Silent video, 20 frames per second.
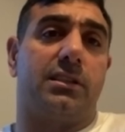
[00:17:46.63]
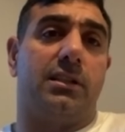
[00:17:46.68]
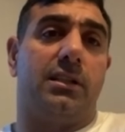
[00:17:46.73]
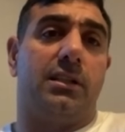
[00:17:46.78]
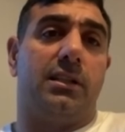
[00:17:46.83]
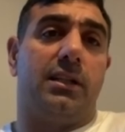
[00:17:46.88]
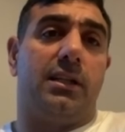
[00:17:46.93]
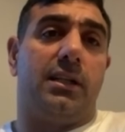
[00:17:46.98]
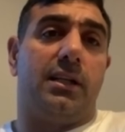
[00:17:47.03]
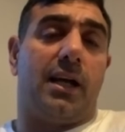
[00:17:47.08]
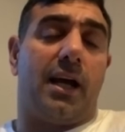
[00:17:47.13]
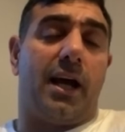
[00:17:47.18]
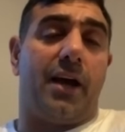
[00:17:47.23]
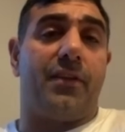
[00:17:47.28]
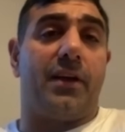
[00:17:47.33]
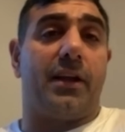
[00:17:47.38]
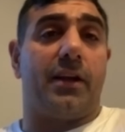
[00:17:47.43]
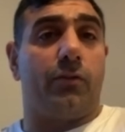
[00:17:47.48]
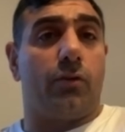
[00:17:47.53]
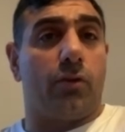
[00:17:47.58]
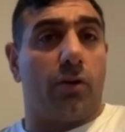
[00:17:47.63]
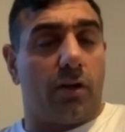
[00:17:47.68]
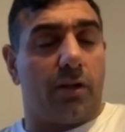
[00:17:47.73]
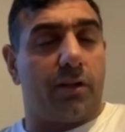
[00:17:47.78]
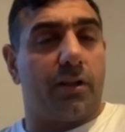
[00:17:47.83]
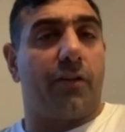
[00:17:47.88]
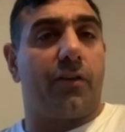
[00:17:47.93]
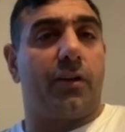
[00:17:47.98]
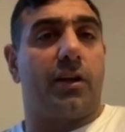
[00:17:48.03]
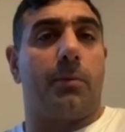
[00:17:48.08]
and then I've got another
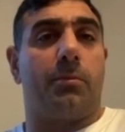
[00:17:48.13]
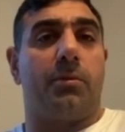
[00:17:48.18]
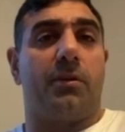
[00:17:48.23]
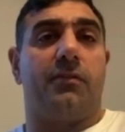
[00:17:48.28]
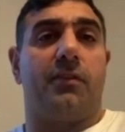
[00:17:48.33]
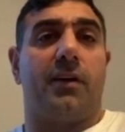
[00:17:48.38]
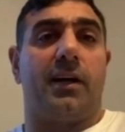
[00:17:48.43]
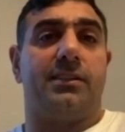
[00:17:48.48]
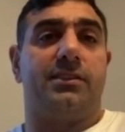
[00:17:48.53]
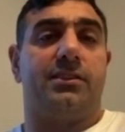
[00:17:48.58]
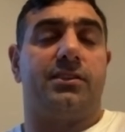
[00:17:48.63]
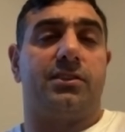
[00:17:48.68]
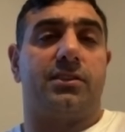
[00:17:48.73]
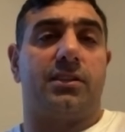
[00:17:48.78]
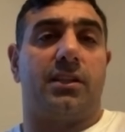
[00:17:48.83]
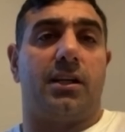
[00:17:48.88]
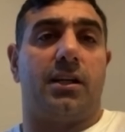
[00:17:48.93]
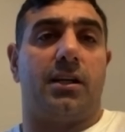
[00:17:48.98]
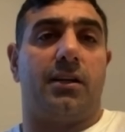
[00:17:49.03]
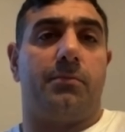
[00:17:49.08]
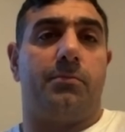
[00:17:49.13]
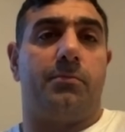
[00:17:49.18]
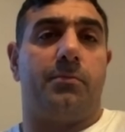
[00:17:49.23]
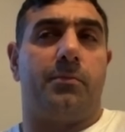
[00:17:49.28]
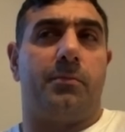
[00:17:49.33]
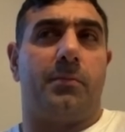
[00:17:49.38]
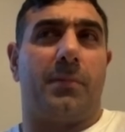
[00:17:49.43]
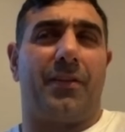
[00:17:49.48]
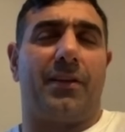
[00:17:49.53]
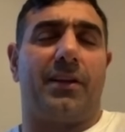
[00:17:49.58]
couple of fights. Uh, I
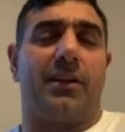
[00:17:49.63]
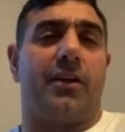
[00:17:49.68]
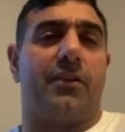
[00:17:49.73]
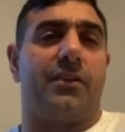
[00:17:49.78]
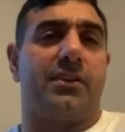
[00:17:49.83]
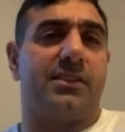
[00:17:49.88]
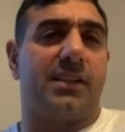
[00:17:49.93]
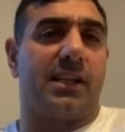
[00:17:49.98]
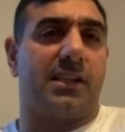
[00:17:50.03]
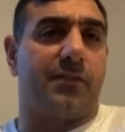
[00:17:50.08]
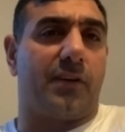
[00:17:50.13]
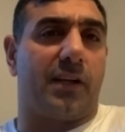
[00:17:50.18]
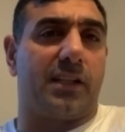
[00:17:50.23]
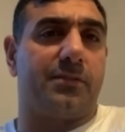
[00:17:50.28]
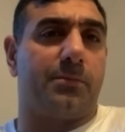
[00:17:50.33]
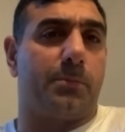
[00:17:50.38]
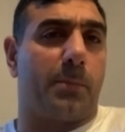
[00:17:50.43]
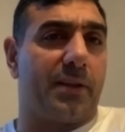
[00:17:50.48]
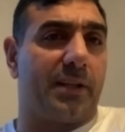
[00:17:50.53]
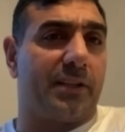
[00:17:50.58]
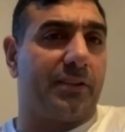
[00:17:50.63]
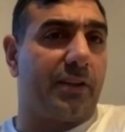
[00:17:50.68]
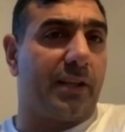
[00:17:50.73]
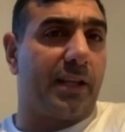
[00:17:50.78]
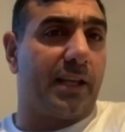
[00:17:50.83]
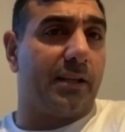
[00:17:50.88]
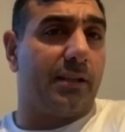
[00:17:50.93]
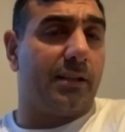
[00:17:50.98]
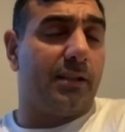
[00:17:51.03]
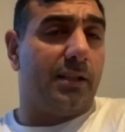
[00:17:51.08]
think another six fights by the end of the year.
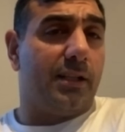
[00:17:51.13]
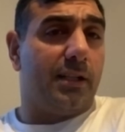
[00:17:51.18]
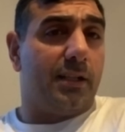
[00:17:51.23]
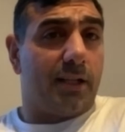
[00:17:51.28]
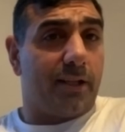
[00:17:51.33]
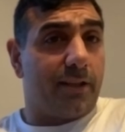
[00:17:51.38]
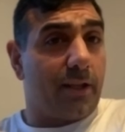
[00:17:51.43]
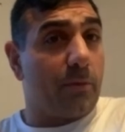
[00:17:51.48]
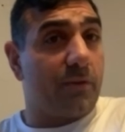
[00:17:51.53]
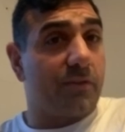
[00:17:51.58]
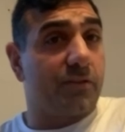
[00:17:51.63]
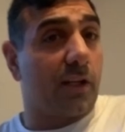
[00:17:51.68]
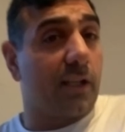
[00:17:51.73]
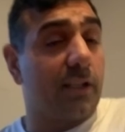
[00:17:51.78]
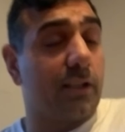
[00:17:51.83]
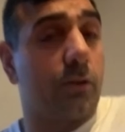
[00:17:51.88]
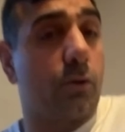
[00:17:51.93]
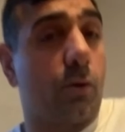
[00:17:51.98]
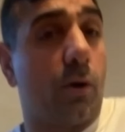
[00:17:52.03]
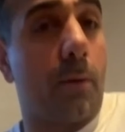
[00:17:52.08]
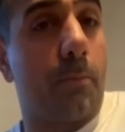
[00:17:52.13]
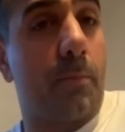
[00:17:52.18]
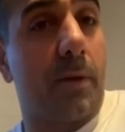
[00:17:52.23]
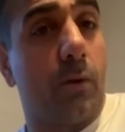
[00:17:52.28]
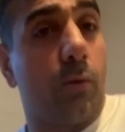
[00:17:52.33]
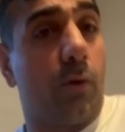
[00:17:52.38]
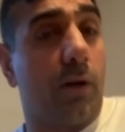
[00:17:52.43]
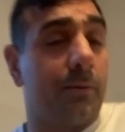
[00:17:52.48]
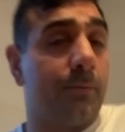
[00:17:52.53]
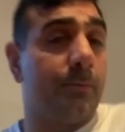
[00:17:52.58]
And then we signed a quite a big
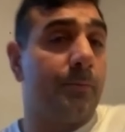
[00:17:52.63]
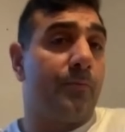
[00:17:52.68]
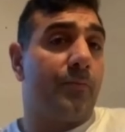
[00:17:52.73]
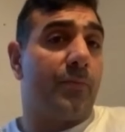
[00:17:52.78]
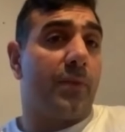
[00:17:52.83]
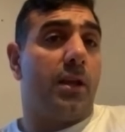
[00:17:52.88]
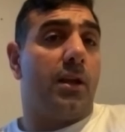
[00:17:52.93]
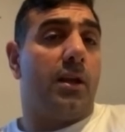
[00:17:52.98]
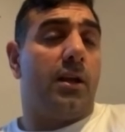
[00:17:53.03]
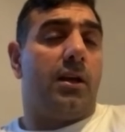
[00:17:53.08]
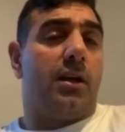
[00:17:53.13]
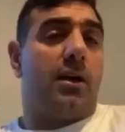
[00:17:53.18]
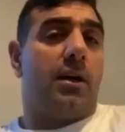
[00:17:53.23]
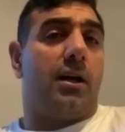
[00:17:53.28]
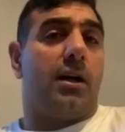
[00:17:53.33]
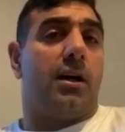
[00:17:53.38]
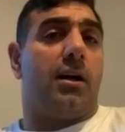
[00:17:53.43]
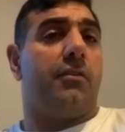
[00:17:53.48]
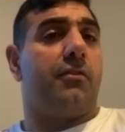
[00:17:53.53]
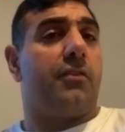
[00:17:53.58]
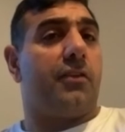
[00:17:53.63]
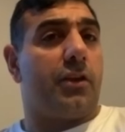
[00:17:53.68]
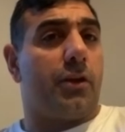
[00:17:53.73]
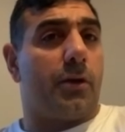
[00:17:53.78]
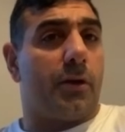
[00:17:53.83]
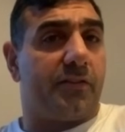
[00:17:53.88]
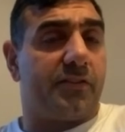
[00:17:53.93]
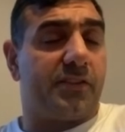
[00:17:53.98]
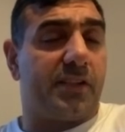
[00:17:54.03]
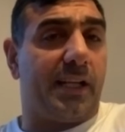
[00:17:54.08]
one uh, for the
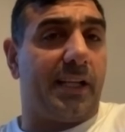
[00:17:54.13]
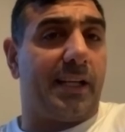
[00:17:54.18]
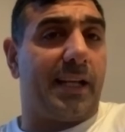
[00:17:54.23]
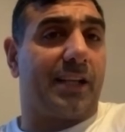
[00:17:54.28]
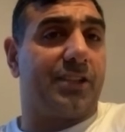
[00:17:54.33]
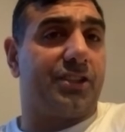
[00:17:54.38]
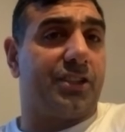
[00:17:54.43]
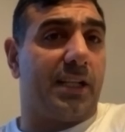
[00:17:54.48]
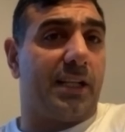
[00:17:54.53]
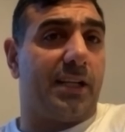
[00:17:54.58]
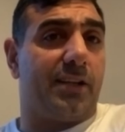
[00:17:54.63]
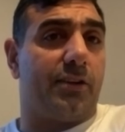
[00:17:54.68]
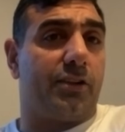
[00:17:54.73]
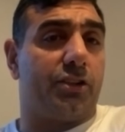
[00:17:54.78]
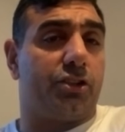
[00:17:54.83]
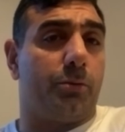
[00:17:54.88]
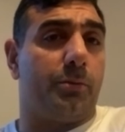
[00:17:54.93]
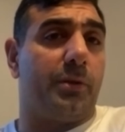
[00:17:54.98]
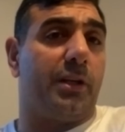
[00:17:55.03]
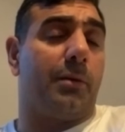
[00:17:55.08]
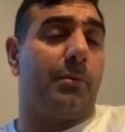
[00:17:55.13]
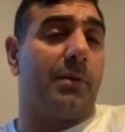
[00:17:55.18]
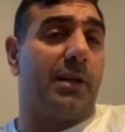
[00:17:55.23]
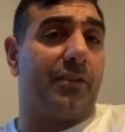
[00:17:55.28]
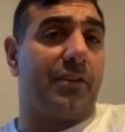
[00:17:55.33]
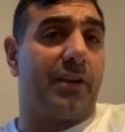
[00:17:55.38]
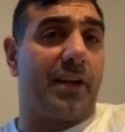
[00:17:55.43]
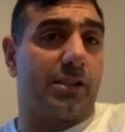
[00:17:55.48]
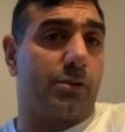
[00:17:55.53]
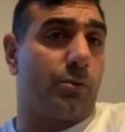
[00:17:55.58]
UFC next year that should be coming out in the
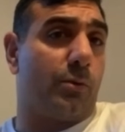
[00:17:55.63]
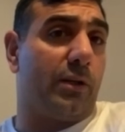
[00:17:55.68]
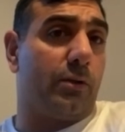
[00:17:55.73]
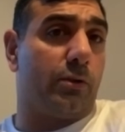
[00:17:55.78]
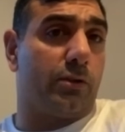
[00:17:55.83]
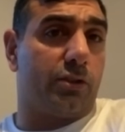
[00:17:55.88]
next week or two.